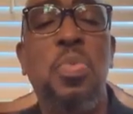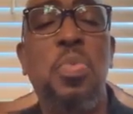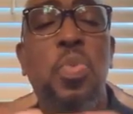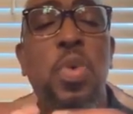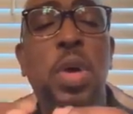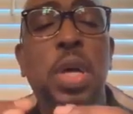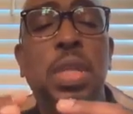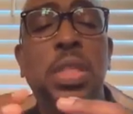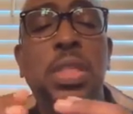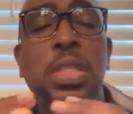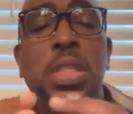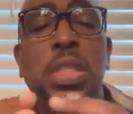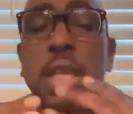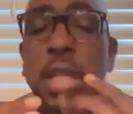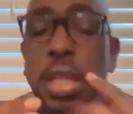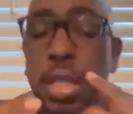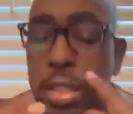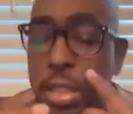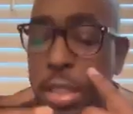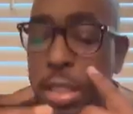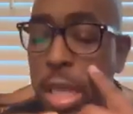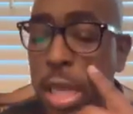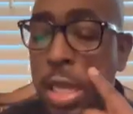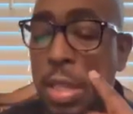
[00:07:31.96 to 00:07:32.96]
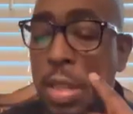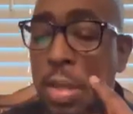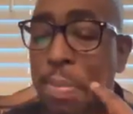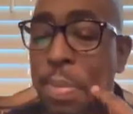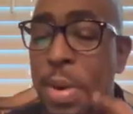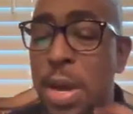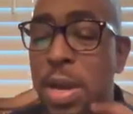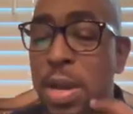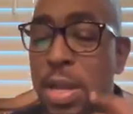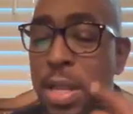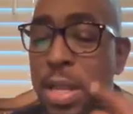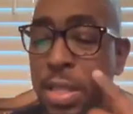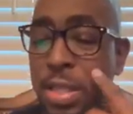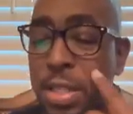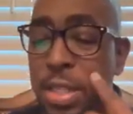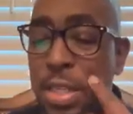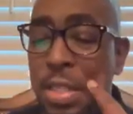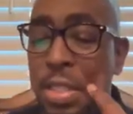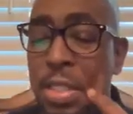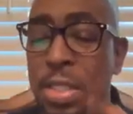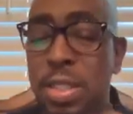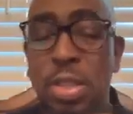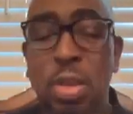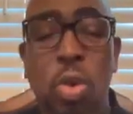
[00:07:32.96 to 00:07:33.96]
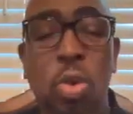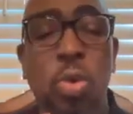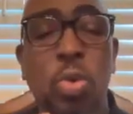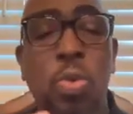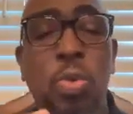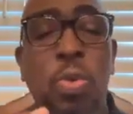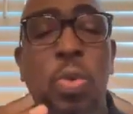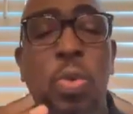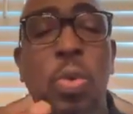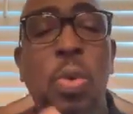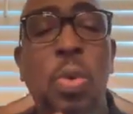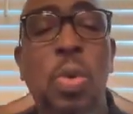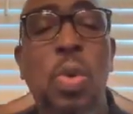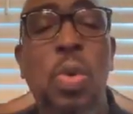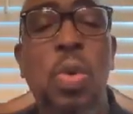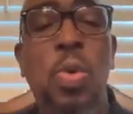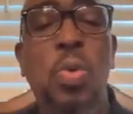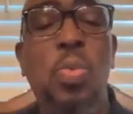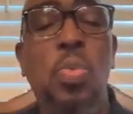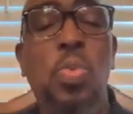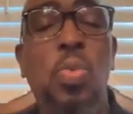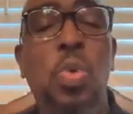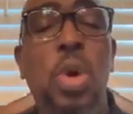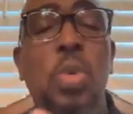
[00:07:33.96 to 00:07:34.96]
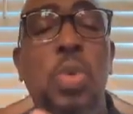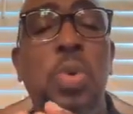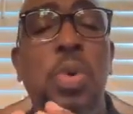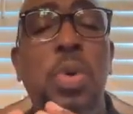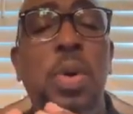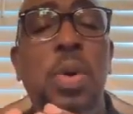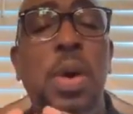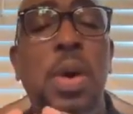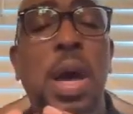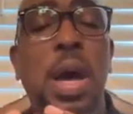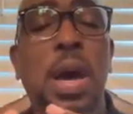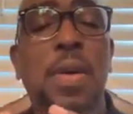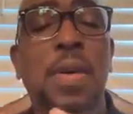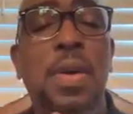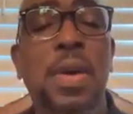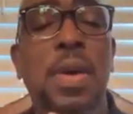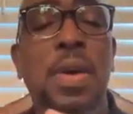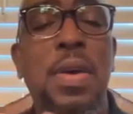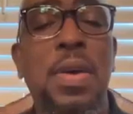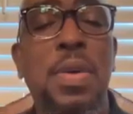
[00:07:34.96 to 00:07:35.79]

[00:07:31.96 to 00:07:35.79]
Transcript: what she's singing about is just so what I,